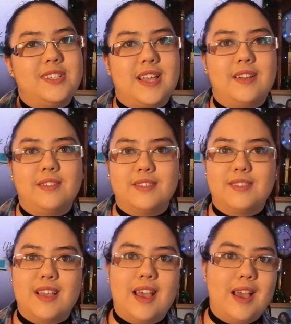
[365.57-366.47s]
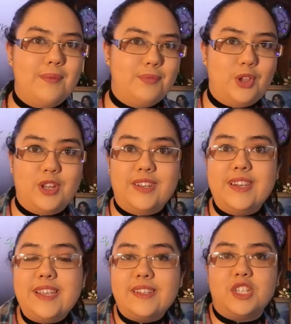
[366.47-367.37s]
skills, good
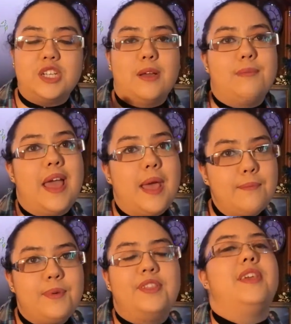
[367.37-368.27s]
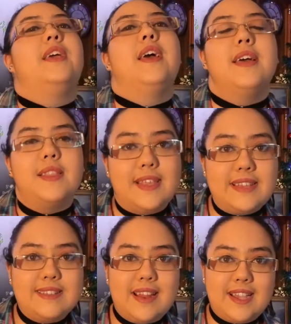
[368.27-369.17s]
leadership, empathy,
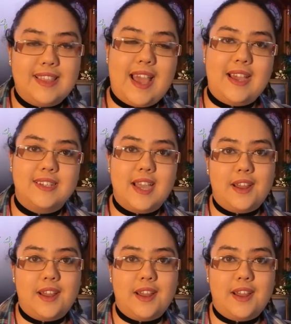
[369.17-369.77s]
things like that.